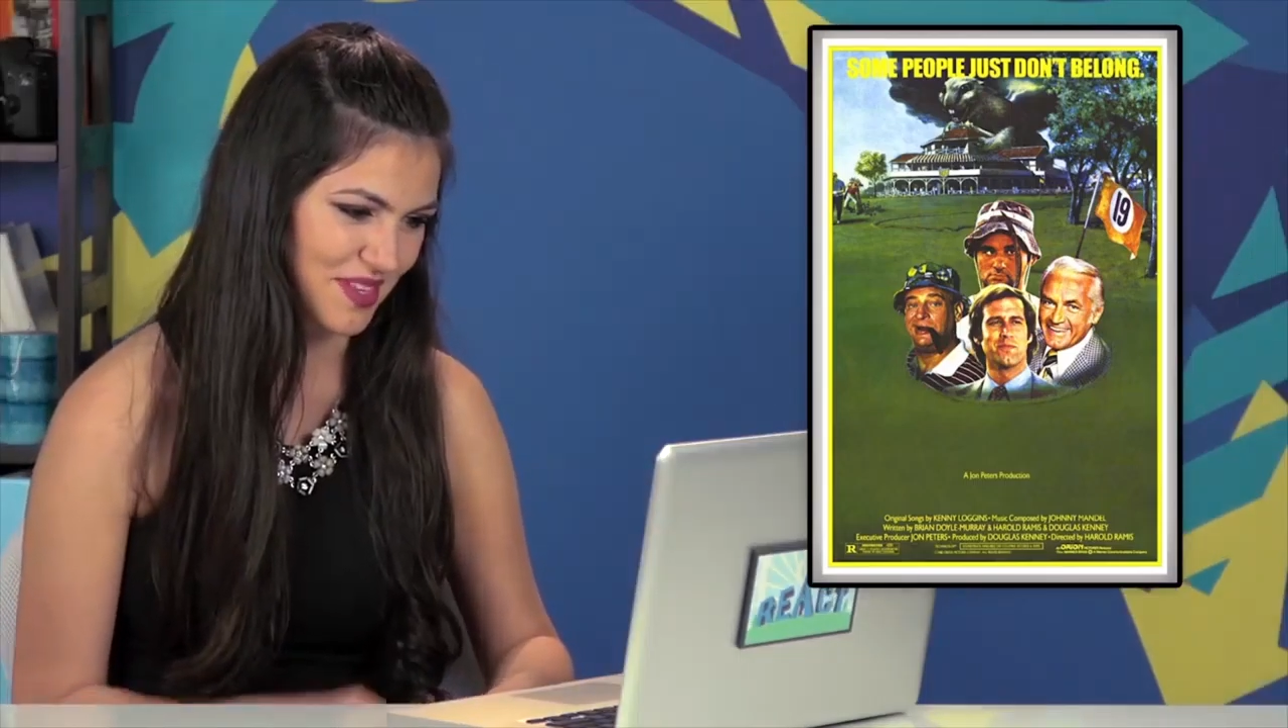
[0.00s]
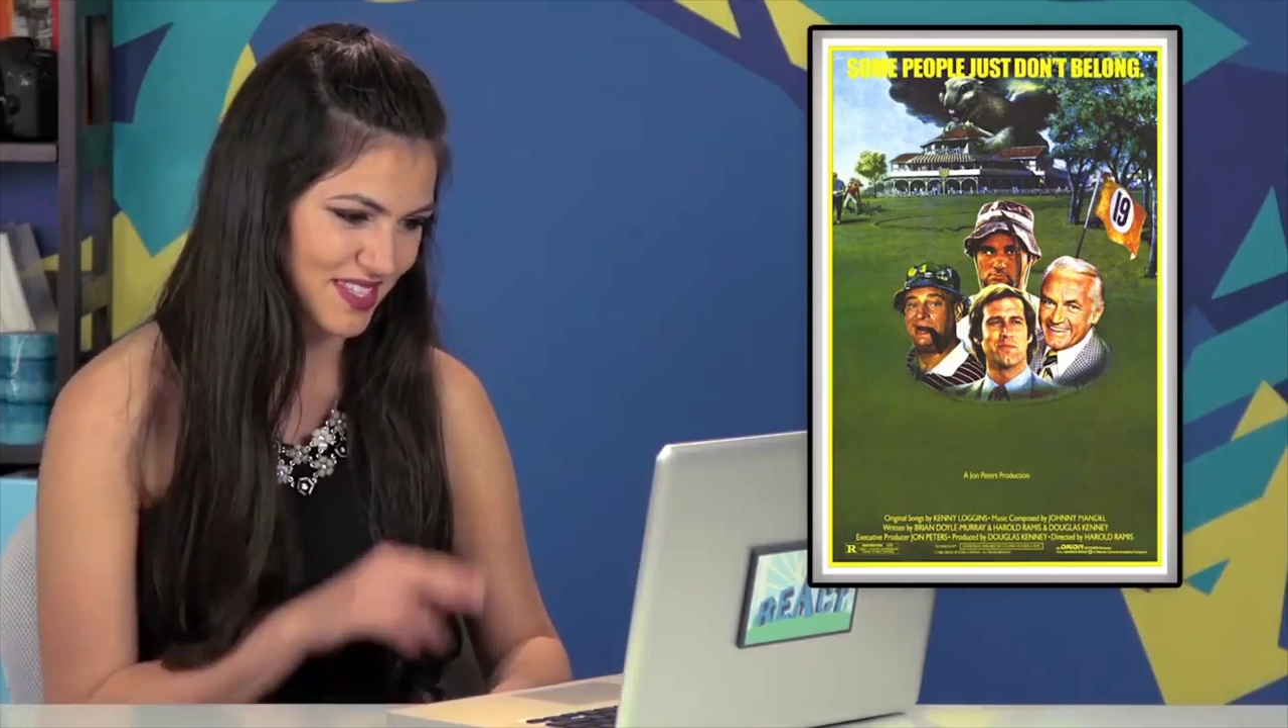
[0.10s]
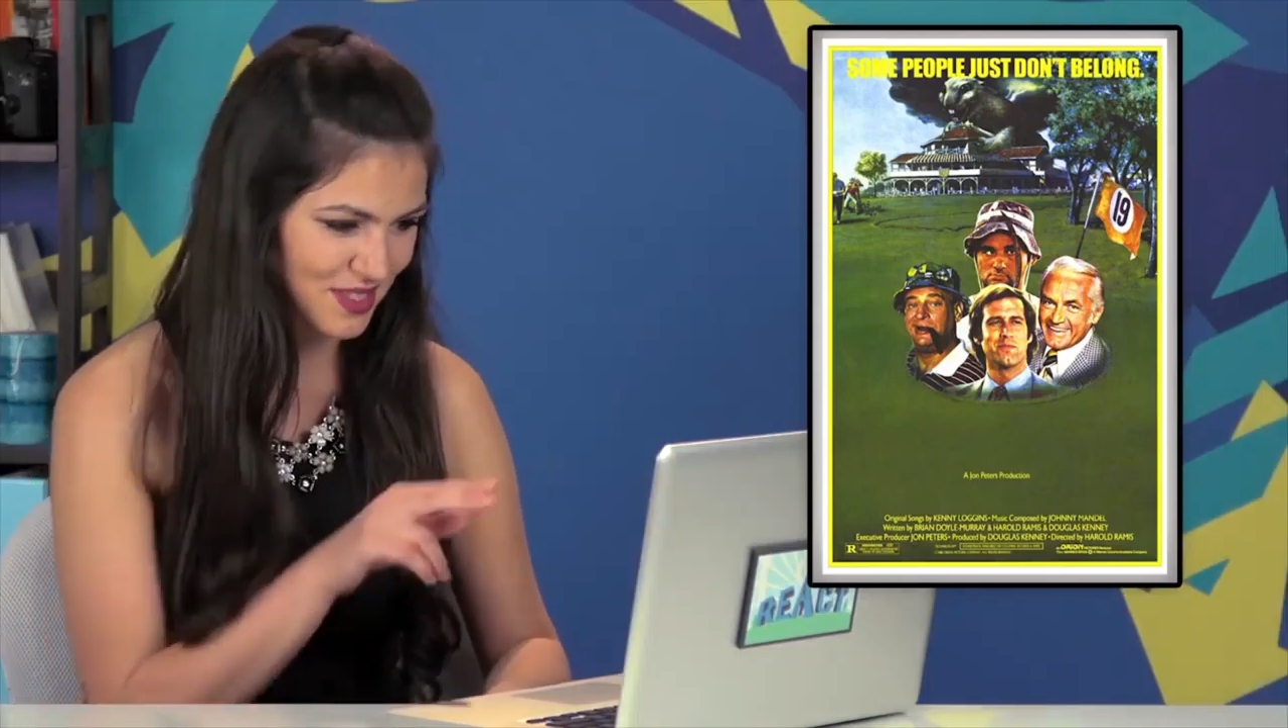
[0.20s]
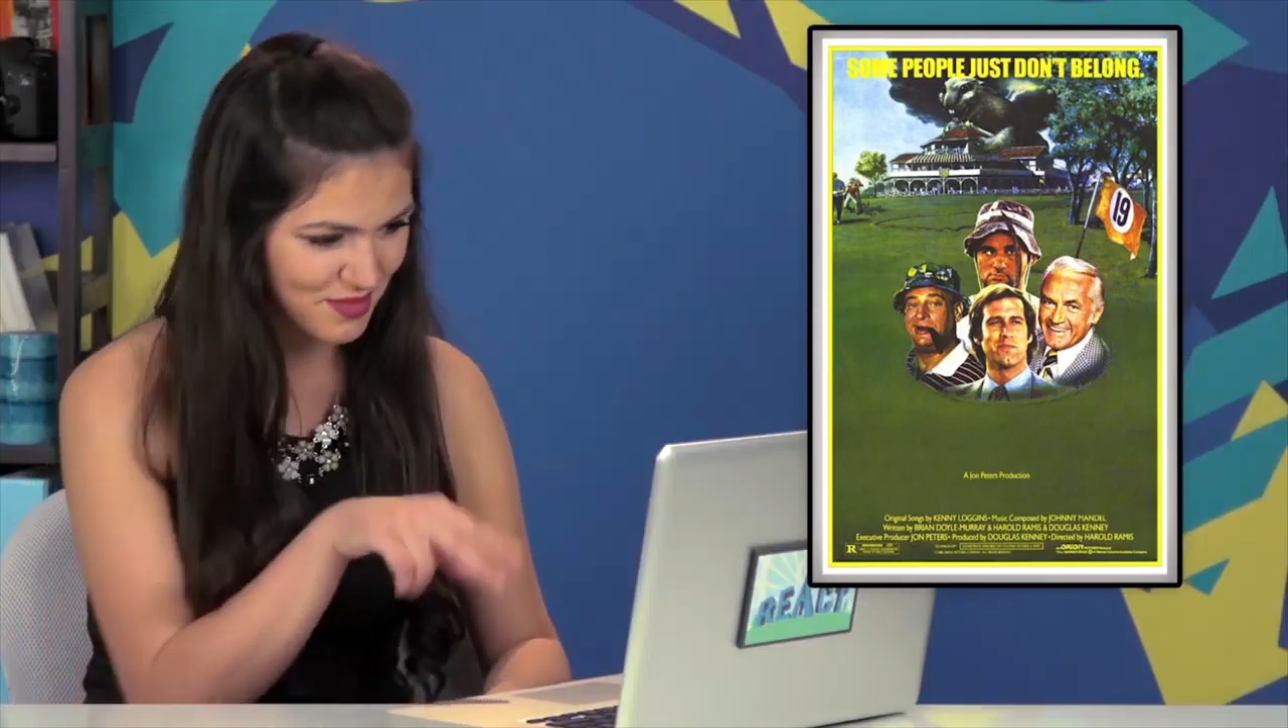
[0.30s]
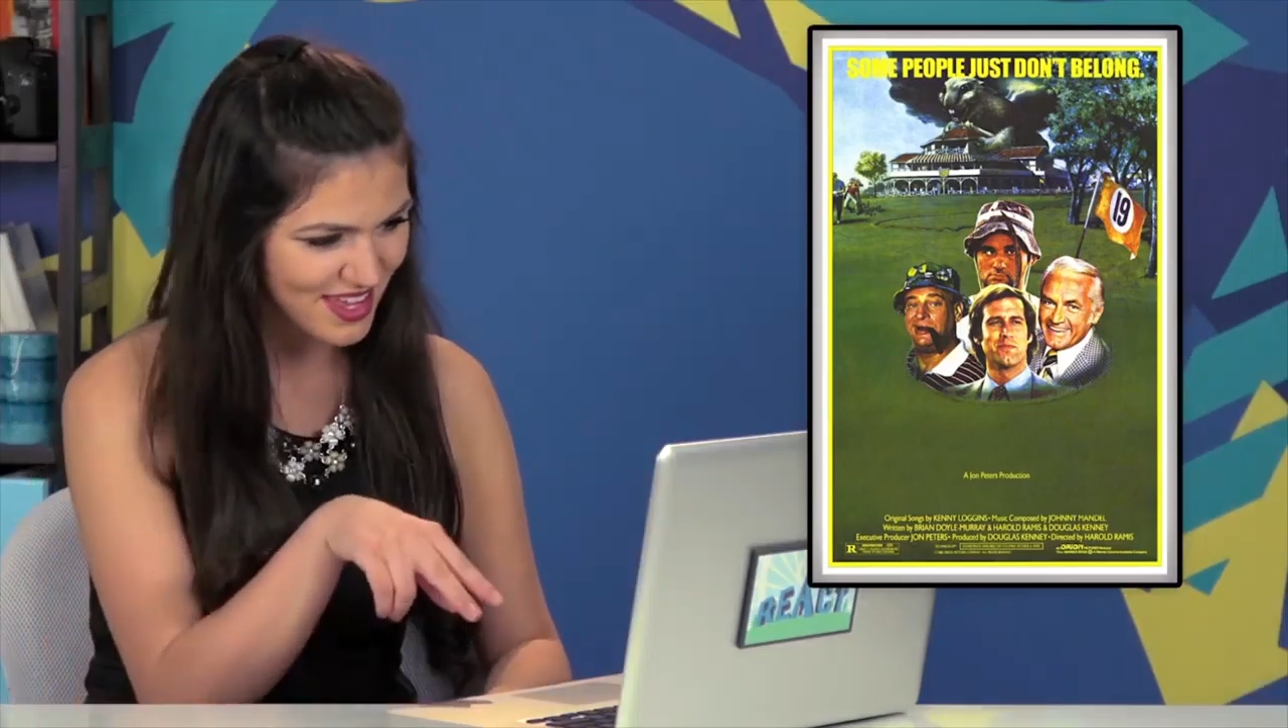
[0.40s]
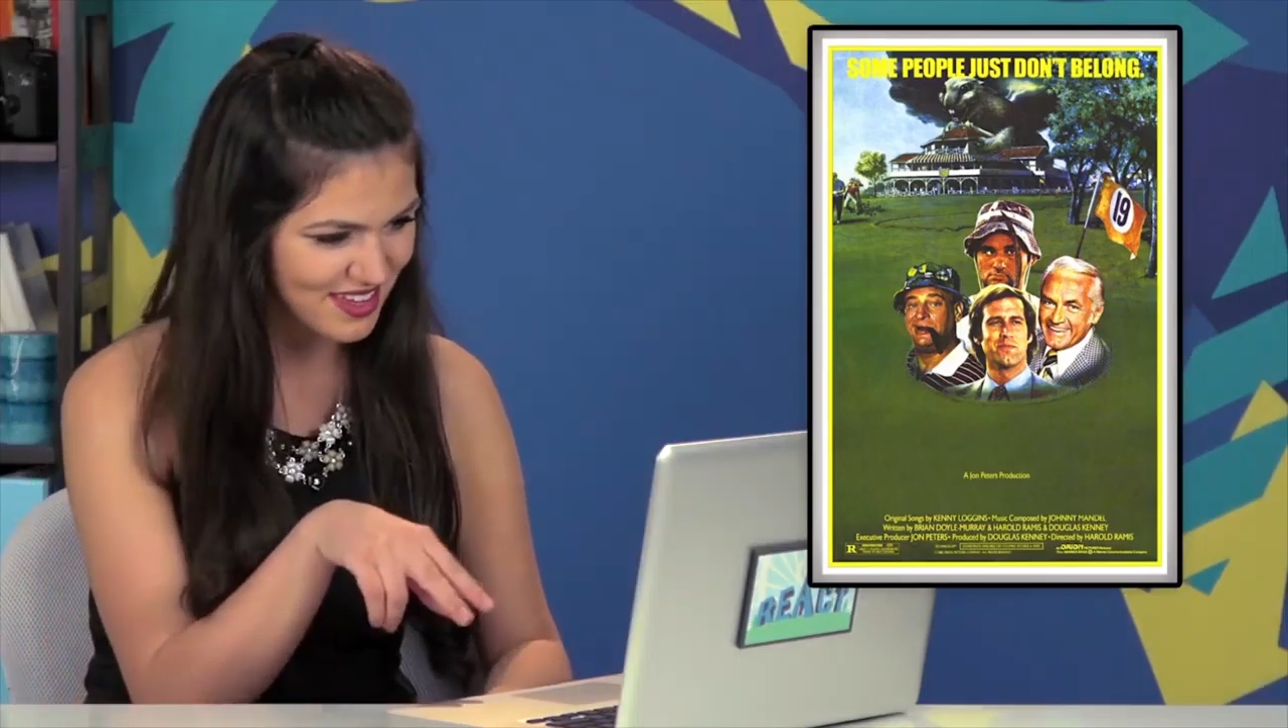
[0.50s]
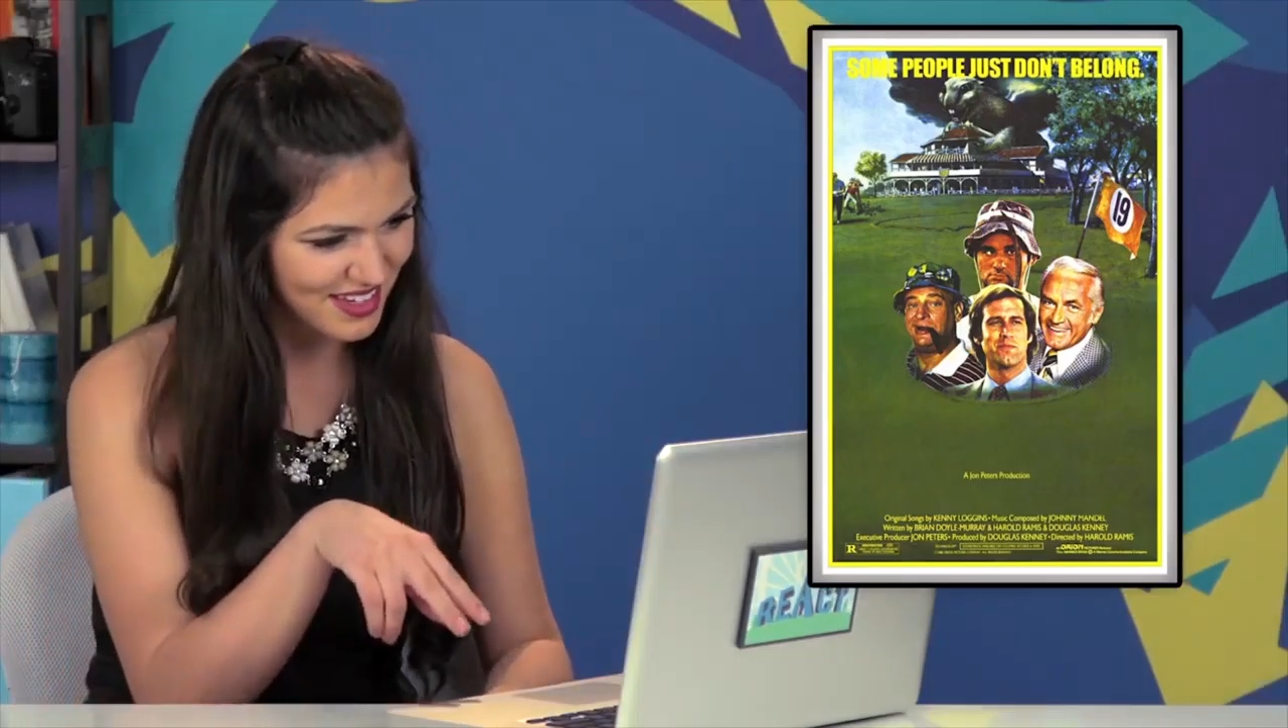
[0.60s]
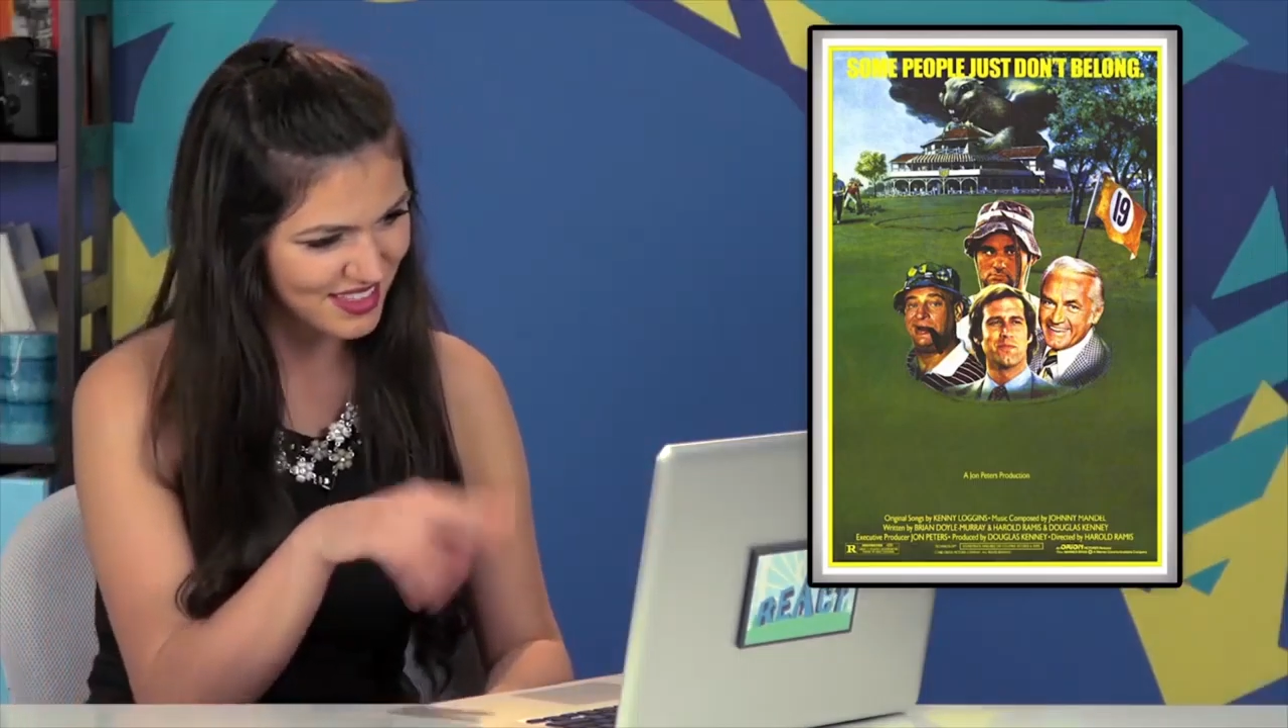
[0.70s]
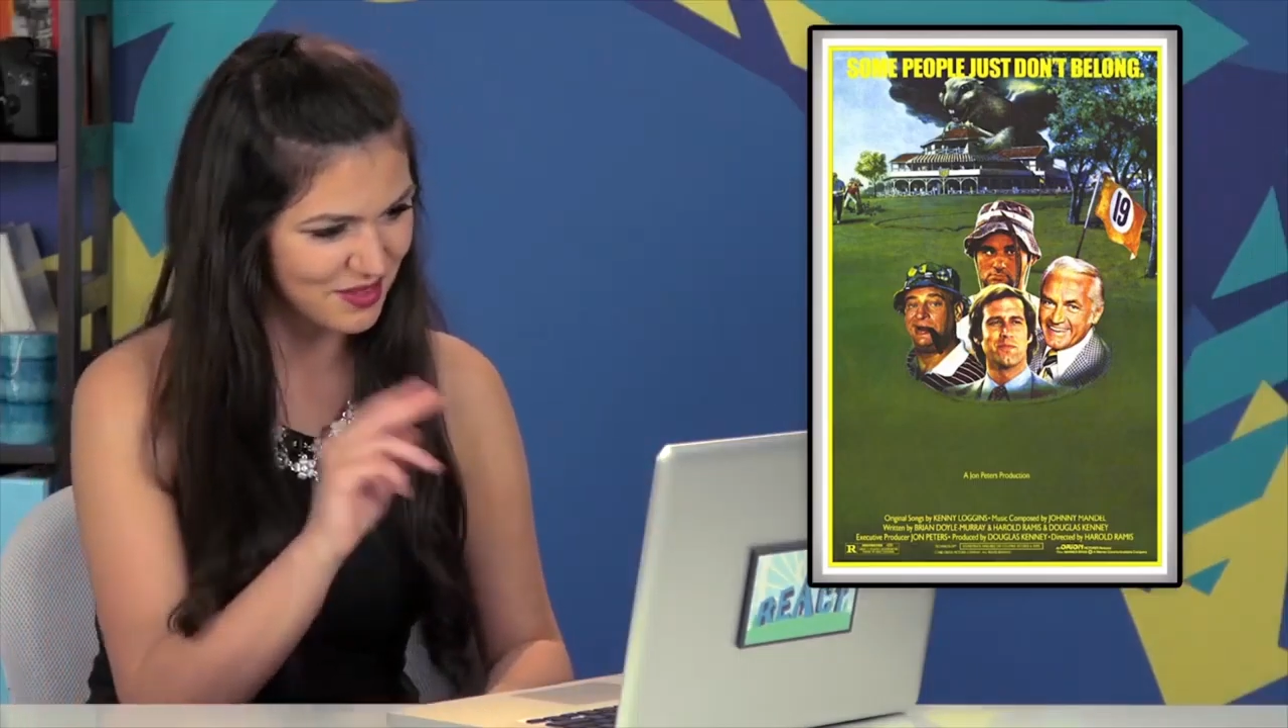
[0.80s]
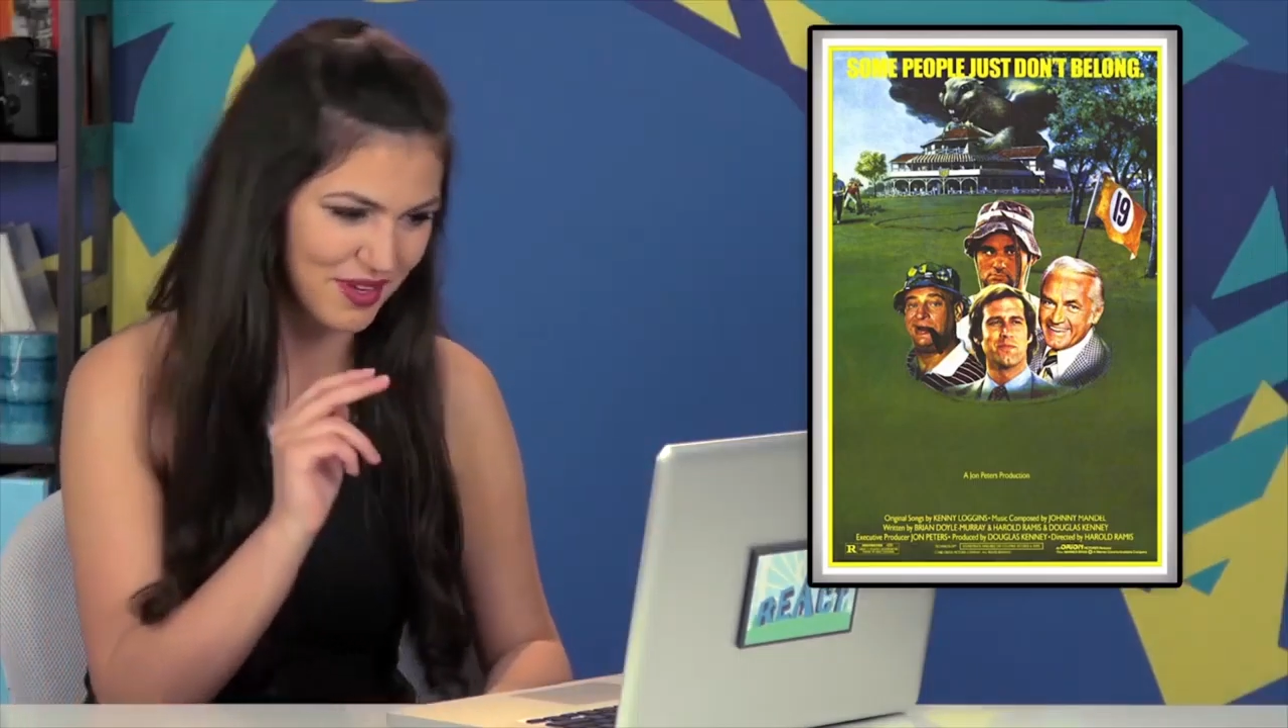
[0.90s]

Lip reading: businessmen and